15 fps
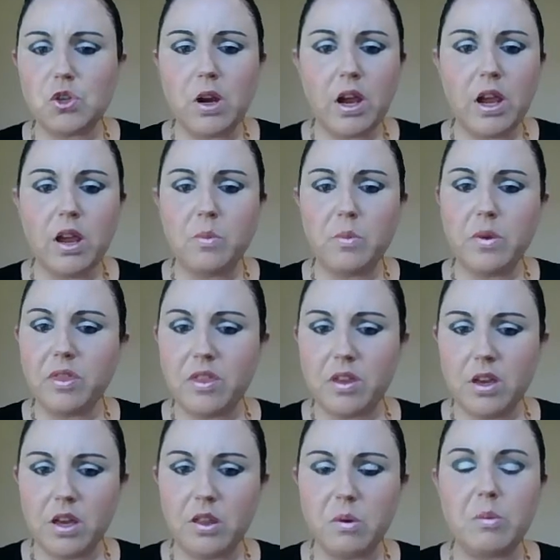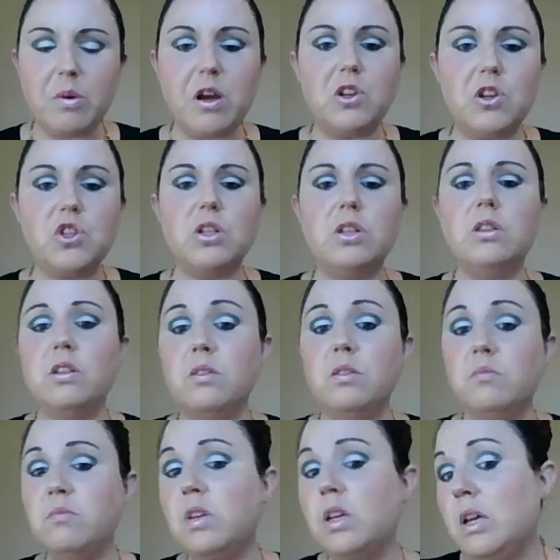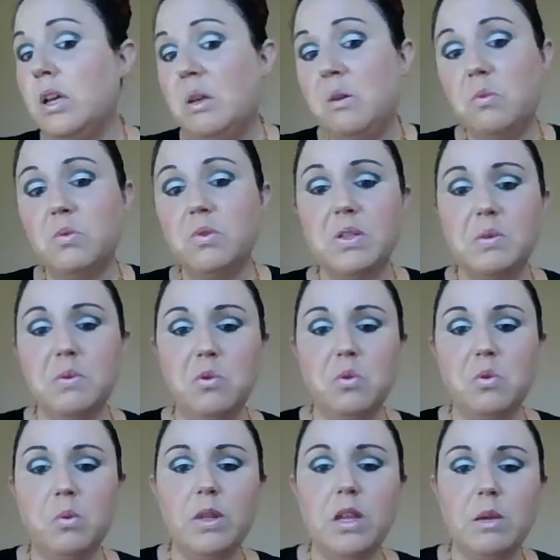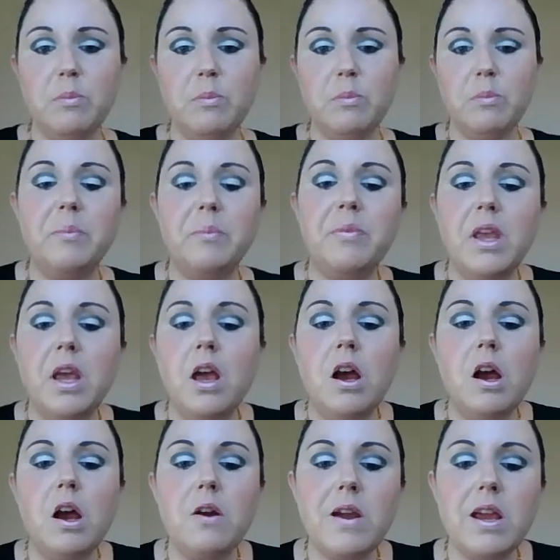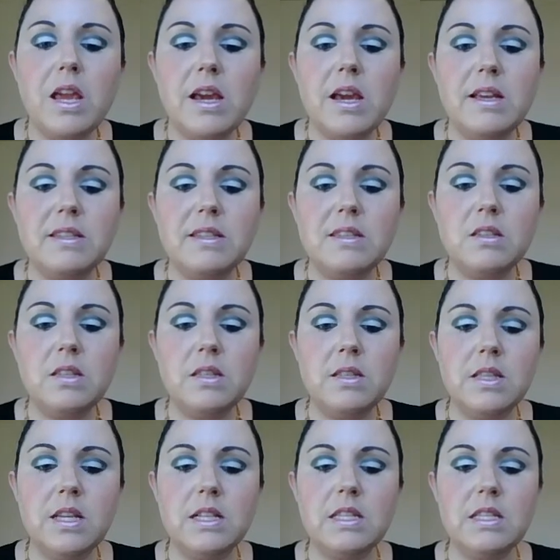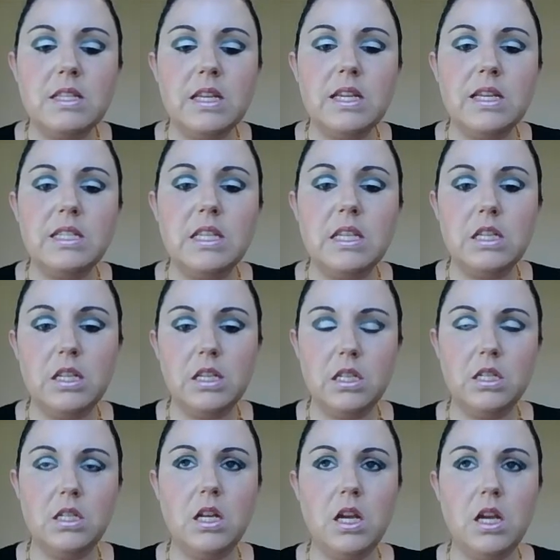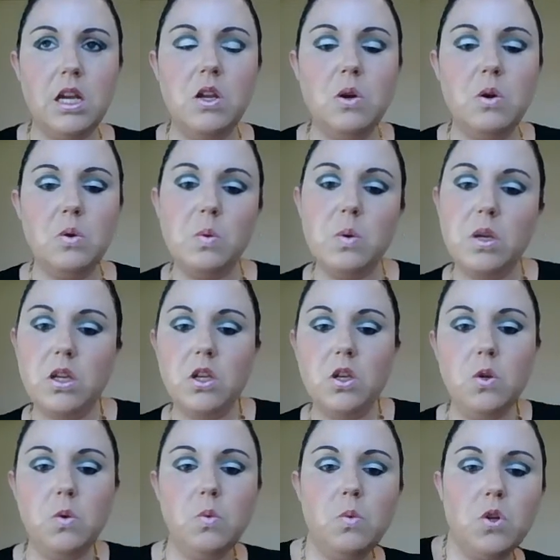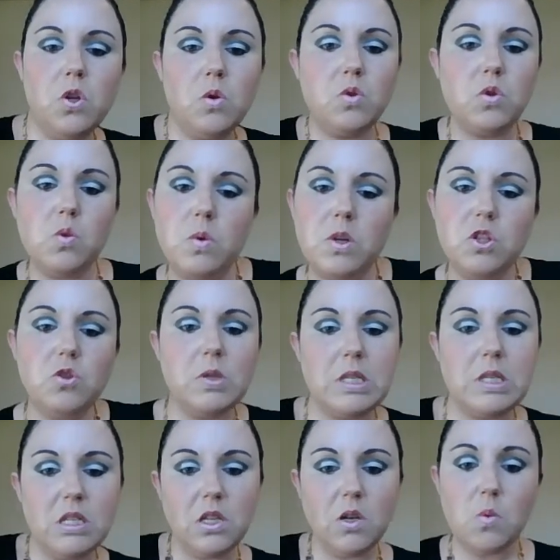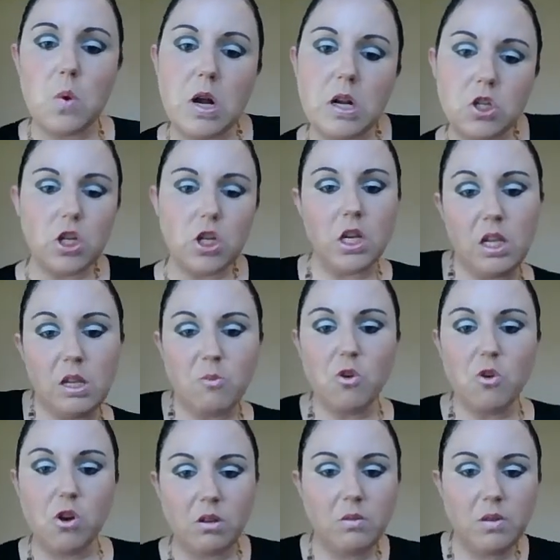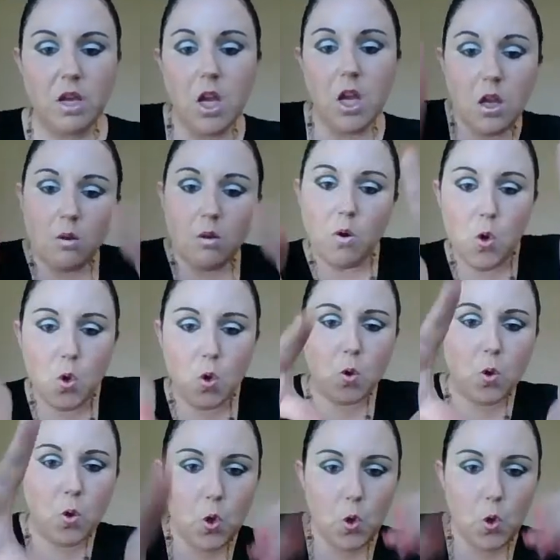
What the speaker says: try it with the other brush, and then we'll see which one I like better. Alright guys, that's it. I know you don't want to sit and watch anymore. Oh